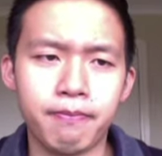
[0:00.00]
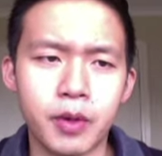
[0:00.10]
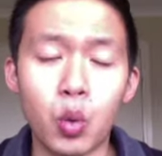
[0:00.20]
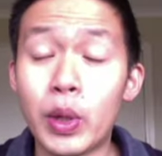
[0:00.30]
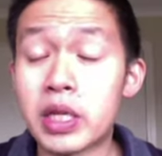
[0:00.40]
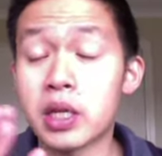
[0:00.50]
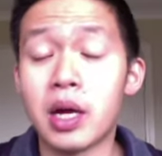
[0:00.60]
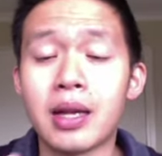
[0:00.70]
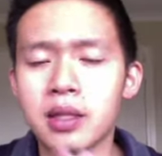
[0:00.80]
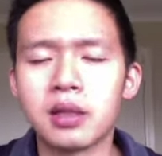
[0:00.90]
which
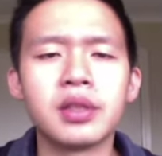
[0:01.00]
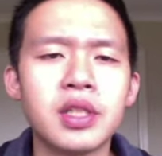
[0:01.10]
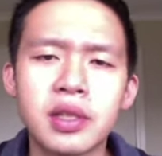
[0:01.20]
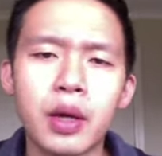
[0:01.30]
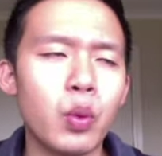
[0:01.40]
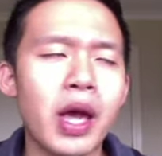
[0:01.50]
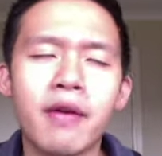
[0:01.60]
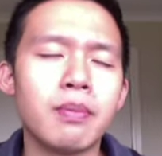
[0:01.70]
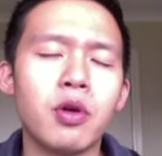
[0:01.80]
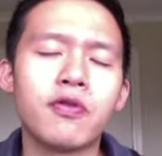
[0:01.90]
until this day we
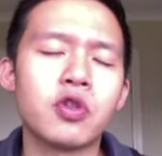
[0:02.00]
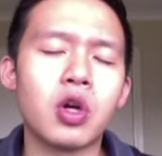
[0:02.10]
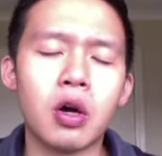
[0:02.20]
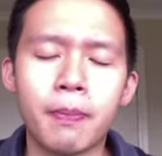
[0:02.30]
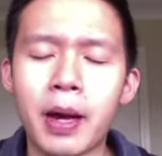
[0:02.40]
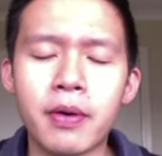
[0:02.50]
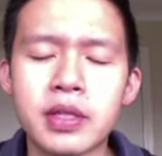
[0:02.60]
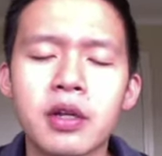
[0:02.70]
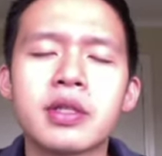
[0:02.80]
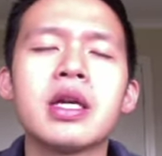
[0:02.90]
haven't moved to our parents'
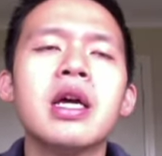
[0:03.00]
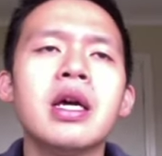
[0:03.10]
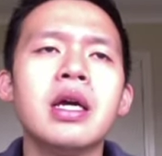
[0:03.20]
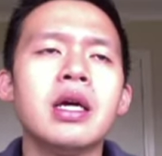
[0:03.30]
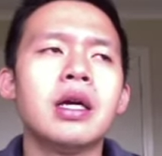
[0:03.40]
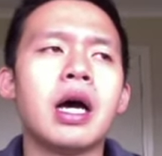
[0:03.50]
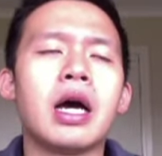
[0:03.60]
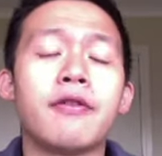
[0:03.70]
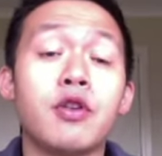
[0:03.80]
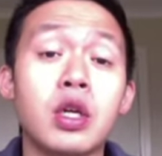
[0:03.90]
house. Uh,
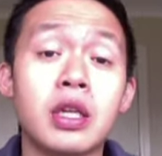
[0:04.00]
if you, in